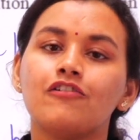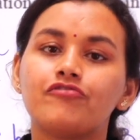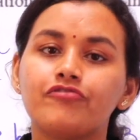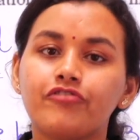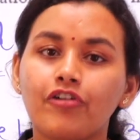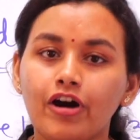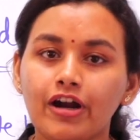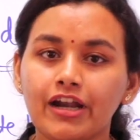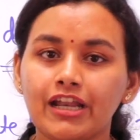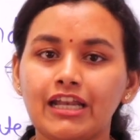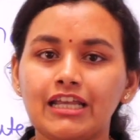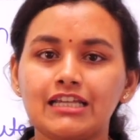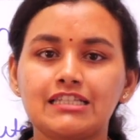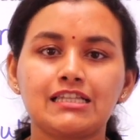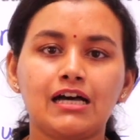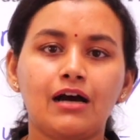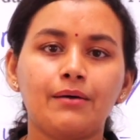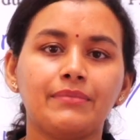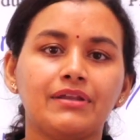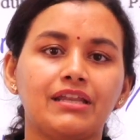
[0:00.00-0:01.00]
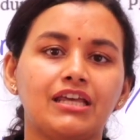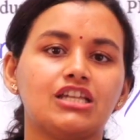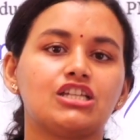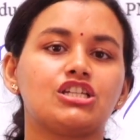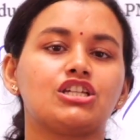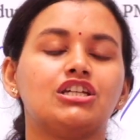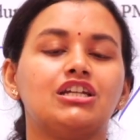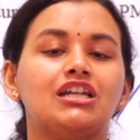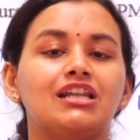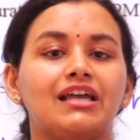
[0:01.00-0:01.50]
for an
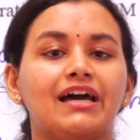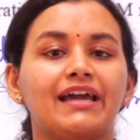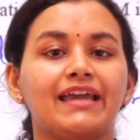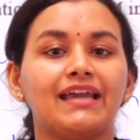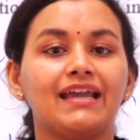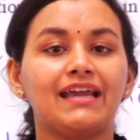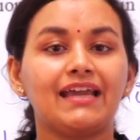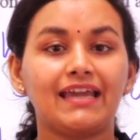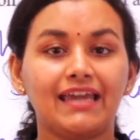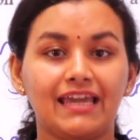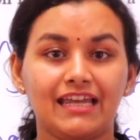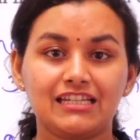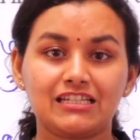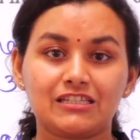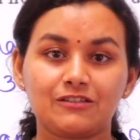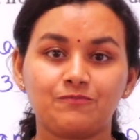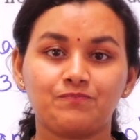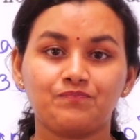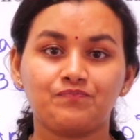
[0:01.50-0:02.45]
examination like GATE.